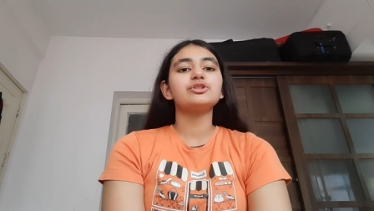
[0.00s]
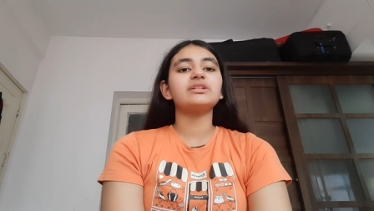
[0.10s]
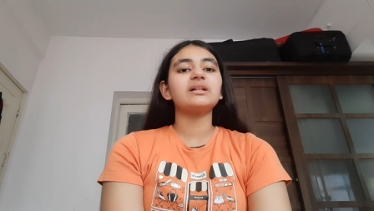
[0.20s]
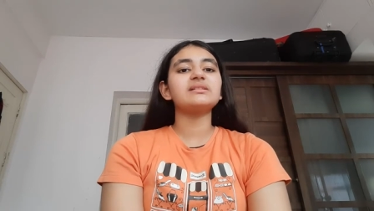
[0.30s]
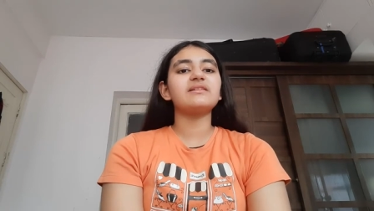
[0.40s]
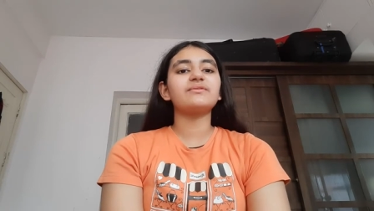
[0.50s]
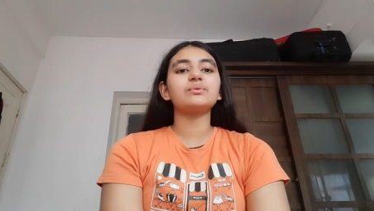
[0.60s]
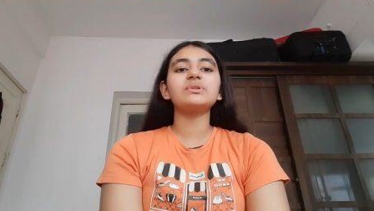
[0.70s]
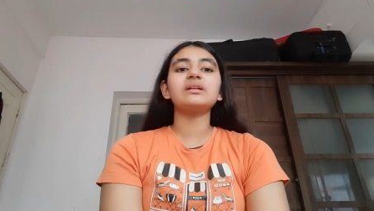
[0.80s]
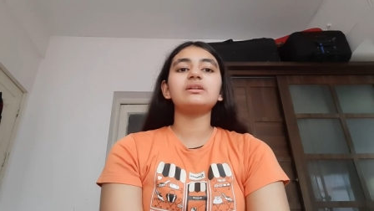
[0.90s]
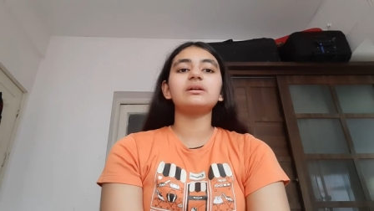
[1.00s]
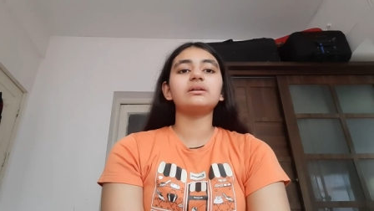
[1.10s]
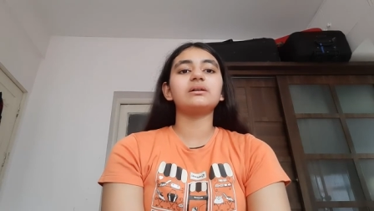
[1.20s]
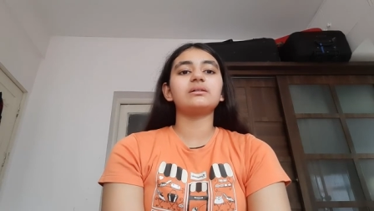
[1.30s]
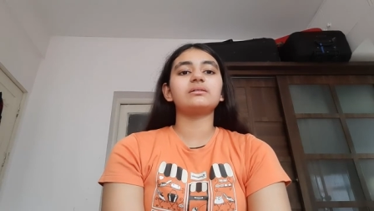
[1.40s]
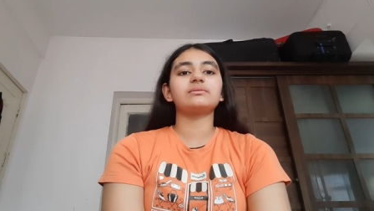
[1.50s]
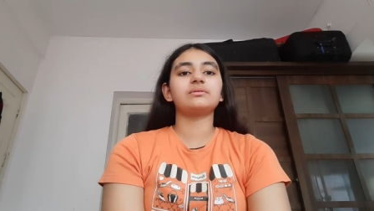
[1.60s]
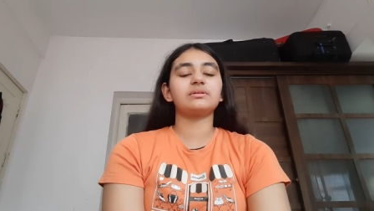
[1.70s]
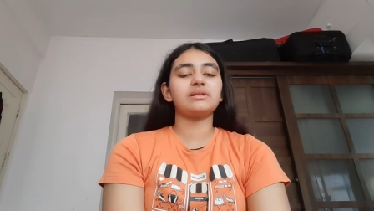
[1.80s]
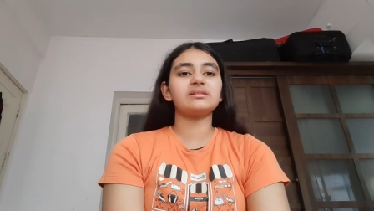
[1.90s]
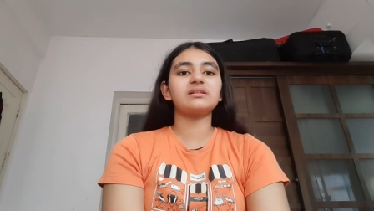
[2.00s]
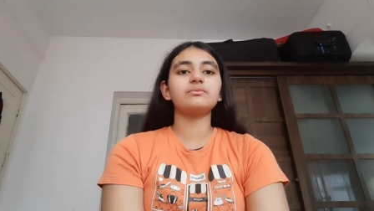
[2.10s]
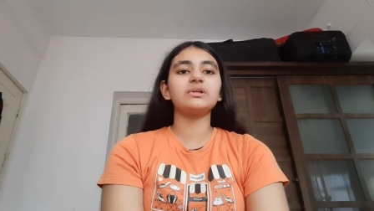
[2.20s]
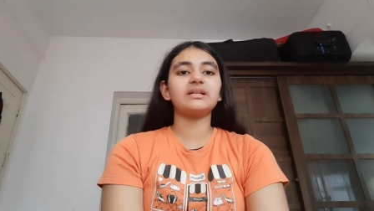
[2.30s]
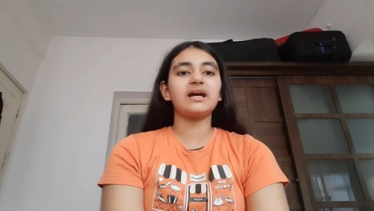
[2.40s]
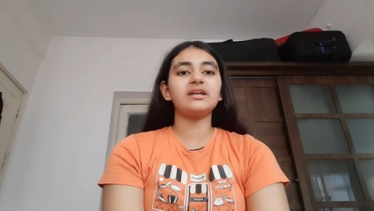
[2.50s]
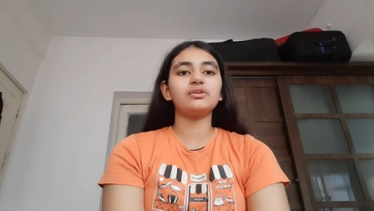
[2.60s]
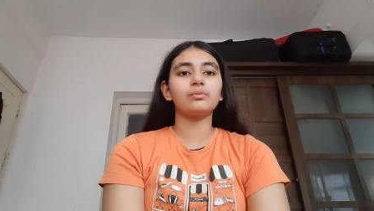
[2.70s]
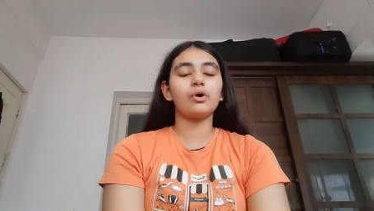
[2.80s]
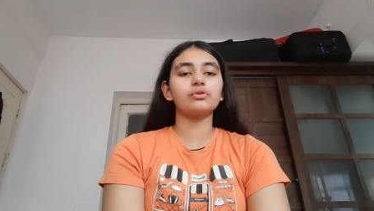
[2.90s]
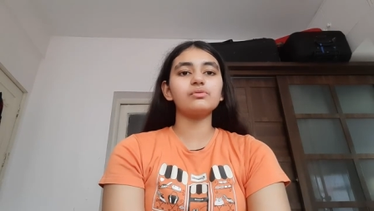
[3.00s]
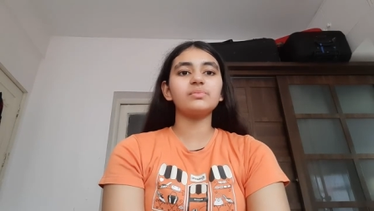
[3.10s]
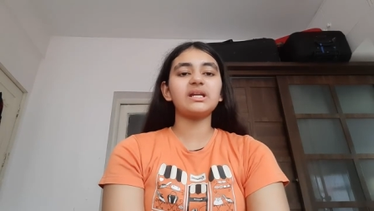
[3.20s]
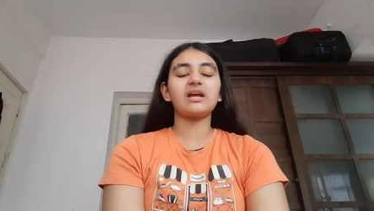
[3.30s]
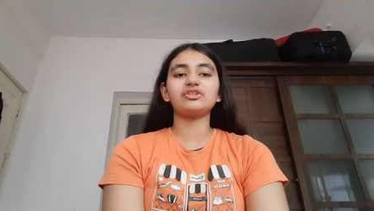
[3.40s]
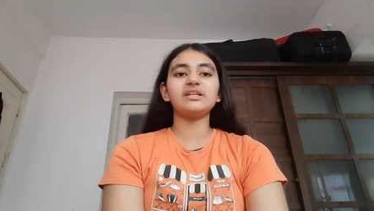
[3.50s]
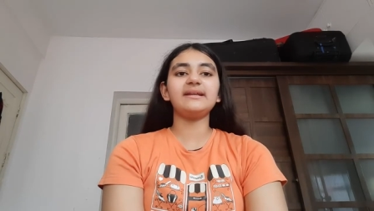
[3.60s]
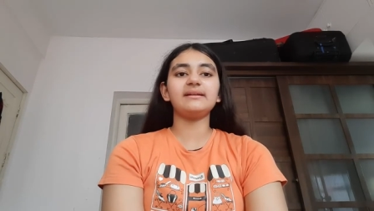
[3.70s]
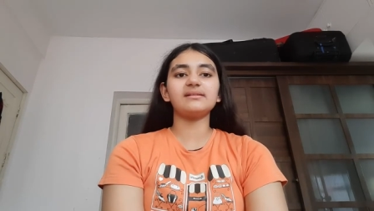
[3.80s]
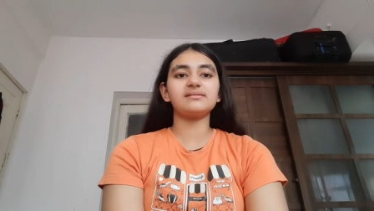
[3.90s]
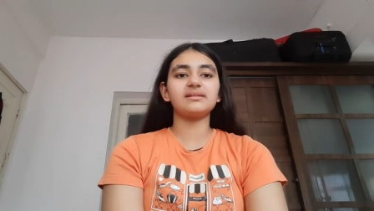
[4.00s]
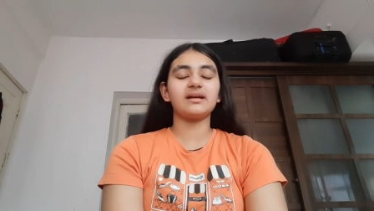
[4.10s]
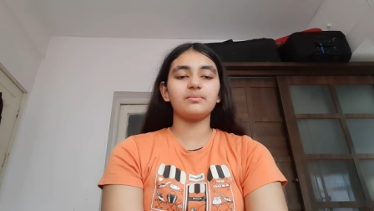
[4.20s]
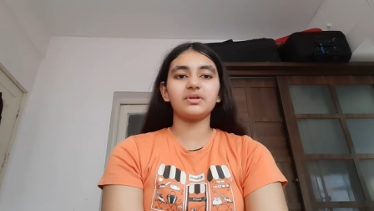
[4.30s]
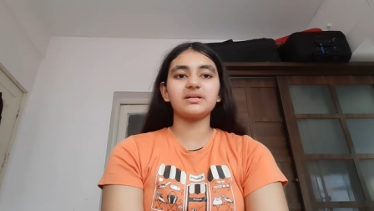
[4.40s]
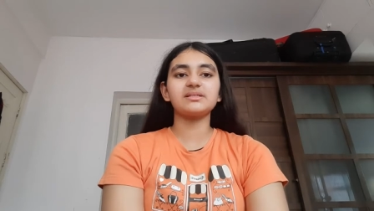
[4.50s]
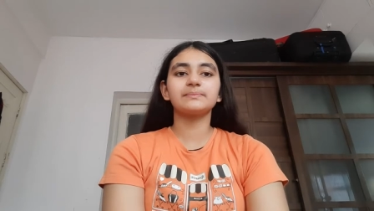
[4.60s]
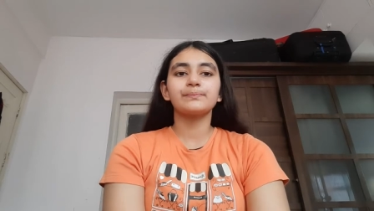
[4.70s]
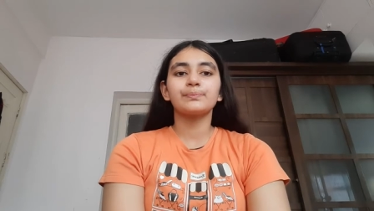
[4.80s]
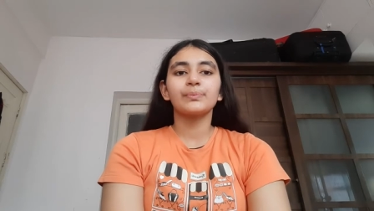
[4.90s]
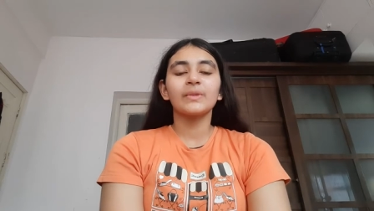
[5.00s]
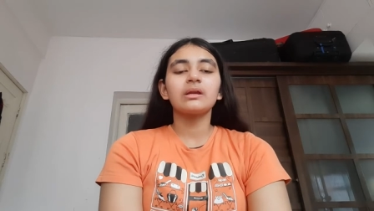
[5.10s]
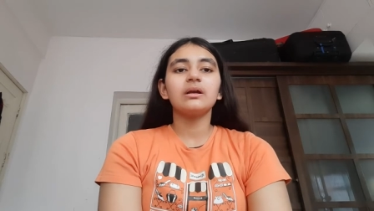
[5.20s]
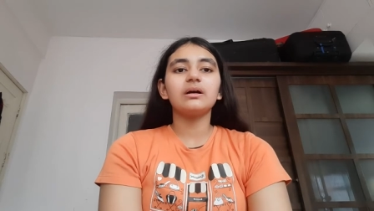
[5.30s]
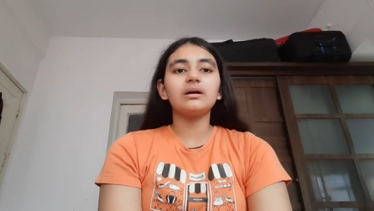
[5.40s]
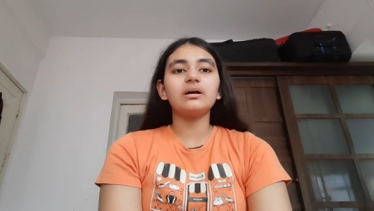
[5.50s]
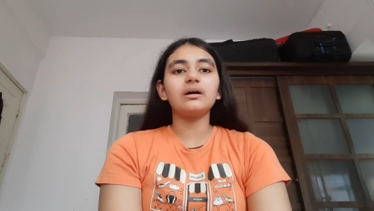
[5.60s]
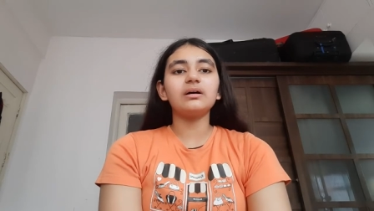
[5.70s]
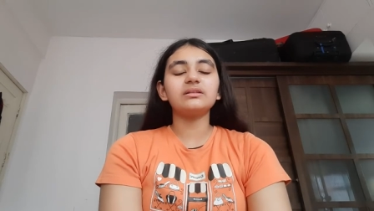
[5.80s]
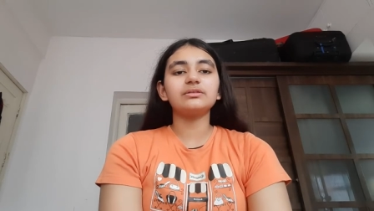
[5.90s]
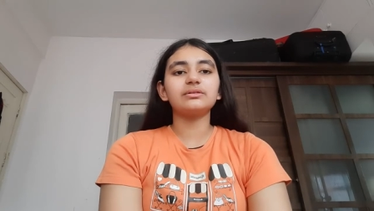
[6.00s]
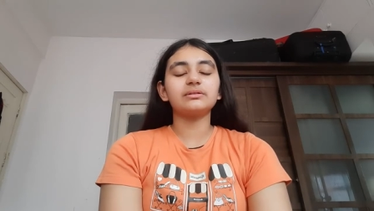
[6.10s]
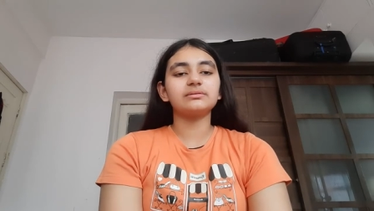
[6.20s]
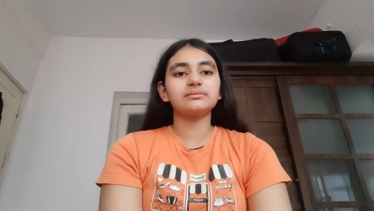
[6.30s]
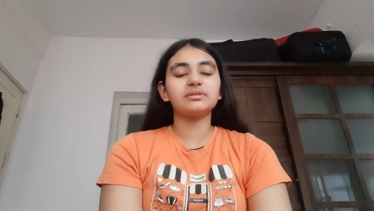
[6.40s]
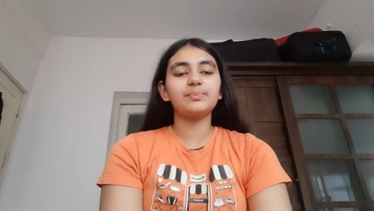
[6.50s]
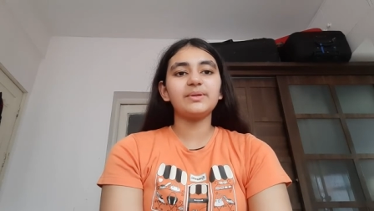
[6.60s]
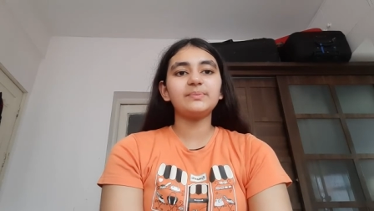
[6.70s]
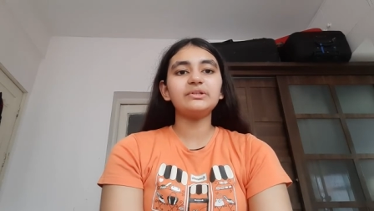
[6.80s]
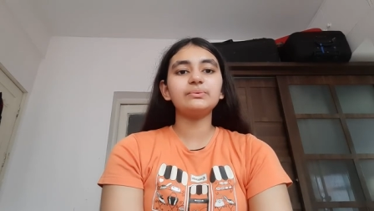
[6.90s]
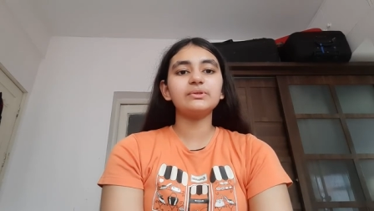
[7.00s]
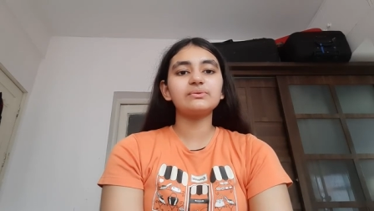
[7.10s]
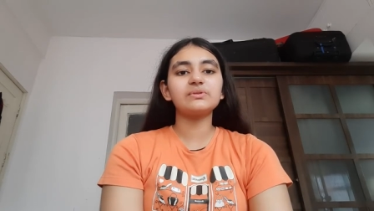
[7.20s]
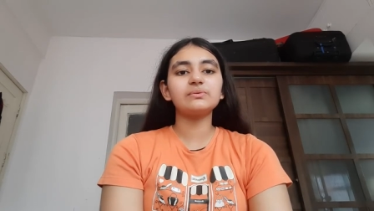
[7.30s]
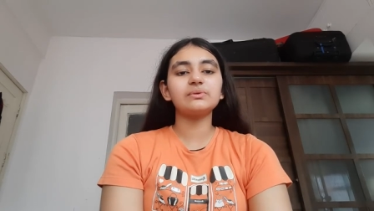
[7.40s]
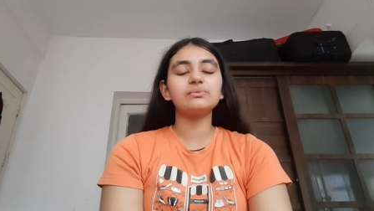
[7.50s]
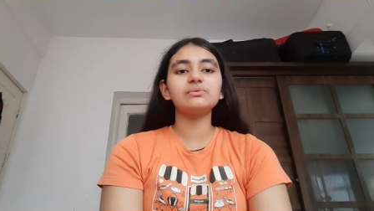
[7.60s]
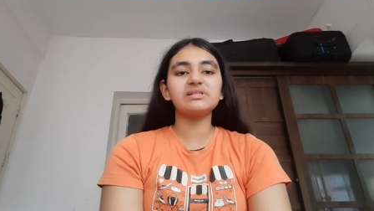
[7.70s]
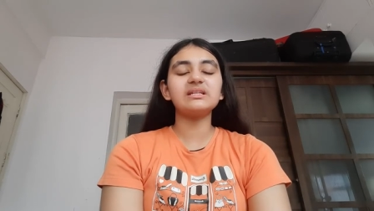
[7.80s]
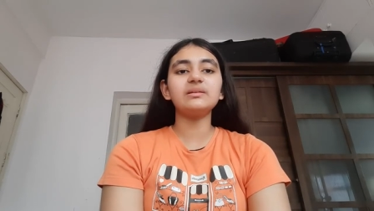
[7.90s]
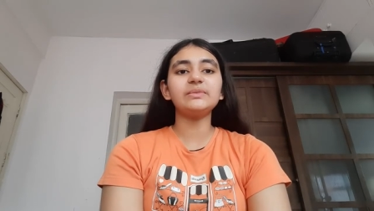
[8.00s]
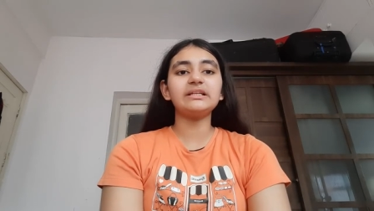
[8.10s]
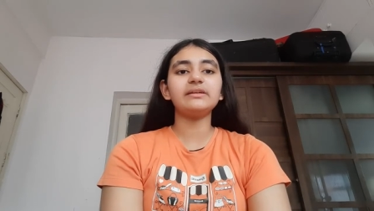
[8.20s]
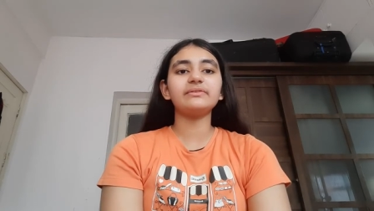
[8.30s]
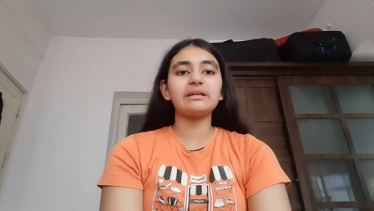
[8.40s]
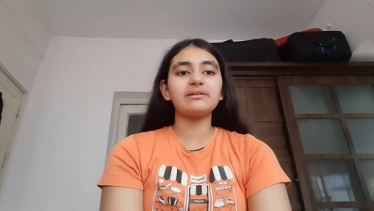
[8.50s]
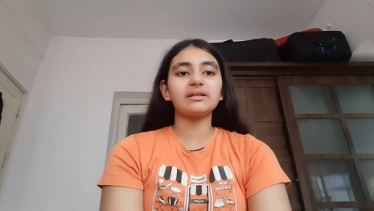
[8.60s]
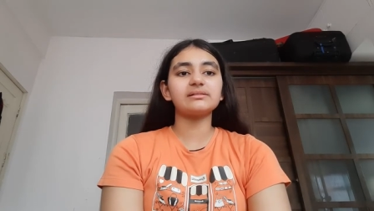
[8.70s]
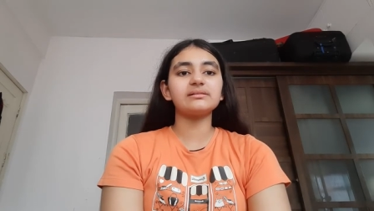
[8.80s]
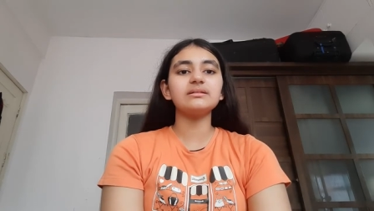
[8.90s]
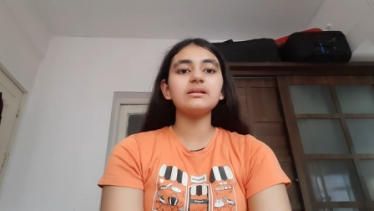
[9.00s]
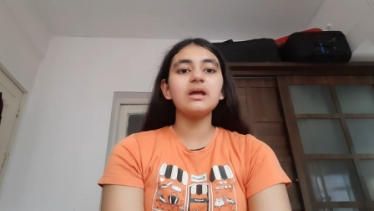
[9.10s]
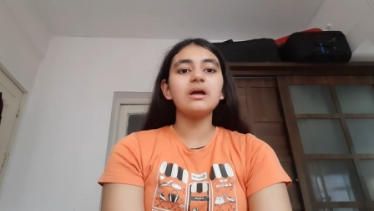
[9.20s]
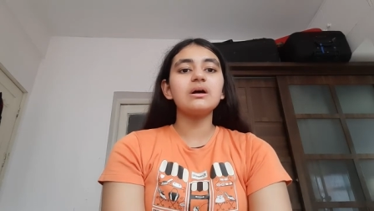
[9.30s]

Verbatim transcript: She tells everyone that uh, Russell will die tomorrow, but actually he doesn't die because uh, the people who used to who still believe in Russell